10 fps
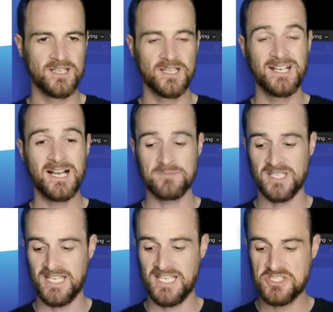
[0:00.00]
my light.
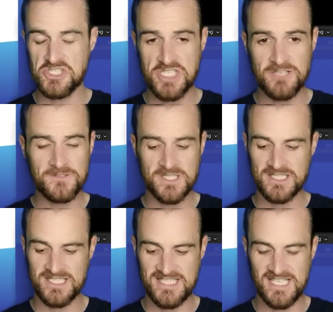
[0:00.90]
I'm going to hit
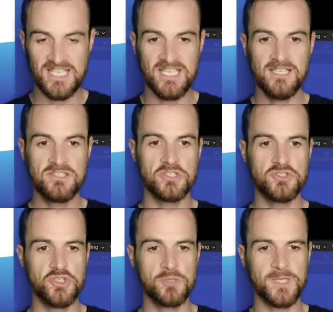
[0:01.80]
Shift D
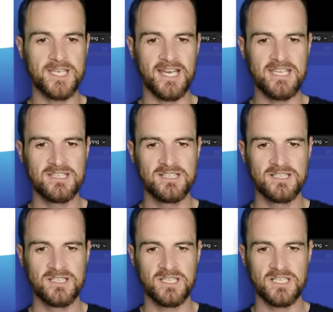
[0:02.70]
to duplicate.
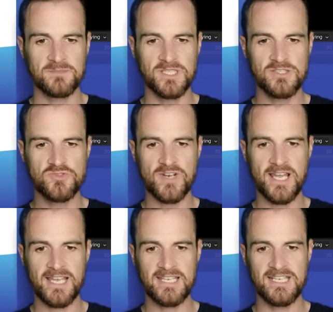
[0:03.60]
And I'm going to
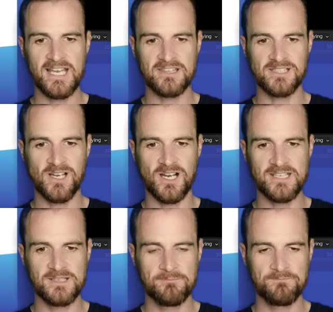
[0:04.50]
drag another
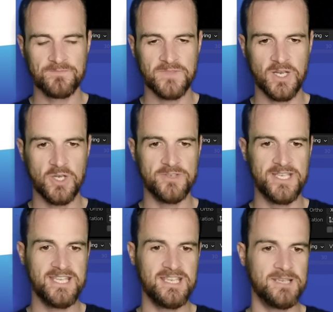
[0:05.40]
light
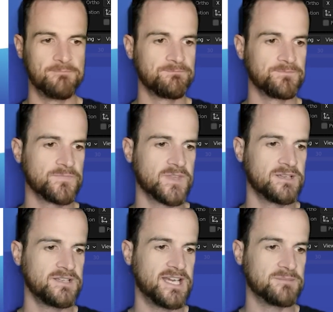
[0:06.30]
over here.
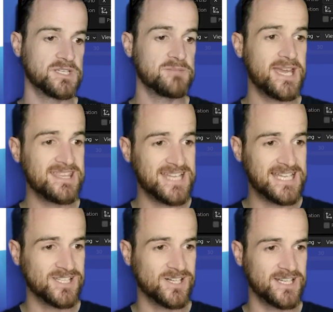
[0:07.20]
Now I'm going to
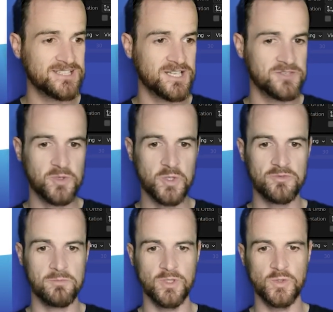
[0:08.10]
make that light kind of
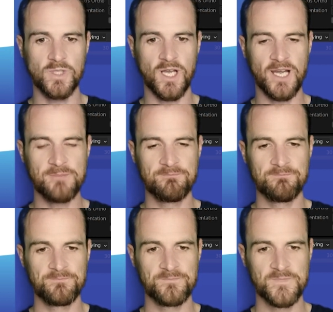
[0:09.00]
more of a blue light.
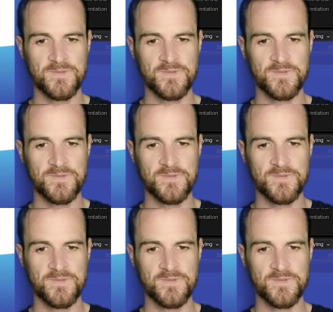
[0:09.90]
